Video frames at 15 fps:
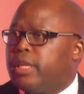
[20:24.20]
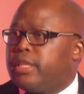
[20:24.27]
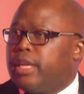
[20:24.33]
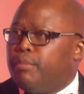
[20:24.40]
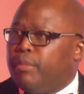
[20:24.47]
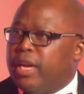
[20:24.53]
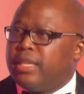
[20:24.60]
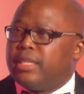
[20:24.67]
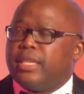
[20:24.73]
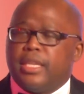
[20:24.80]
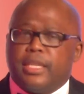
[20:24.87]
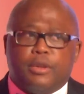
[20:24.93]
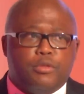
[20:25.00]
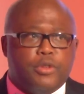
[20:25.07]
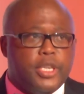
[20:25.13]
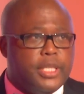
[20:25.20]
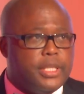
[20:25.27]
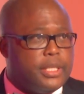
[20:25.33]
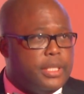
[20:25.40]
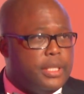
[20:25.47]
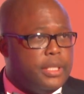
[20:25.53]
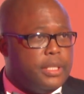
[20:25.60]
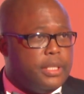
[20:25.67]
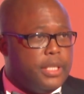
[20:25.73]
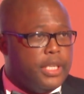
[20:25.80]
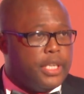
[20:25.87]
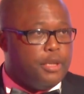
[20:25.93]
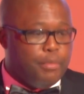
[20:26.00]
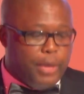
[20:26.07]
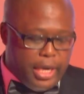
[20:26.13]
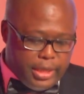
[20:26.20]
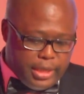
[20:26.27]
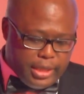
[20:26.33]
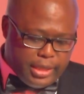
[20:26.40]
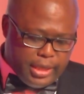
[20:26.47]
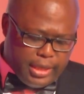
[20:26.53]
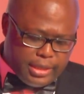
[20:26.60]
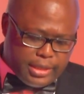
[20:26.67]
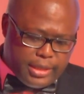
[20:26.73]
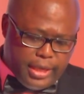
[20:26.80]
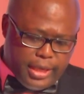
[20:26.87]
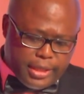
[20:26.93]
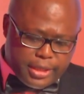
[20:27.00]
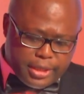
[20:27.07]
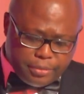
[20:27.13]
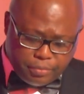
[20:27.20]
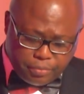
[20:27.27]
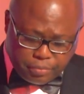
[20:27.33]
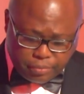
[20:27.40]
But amongst other words, he reminded us that,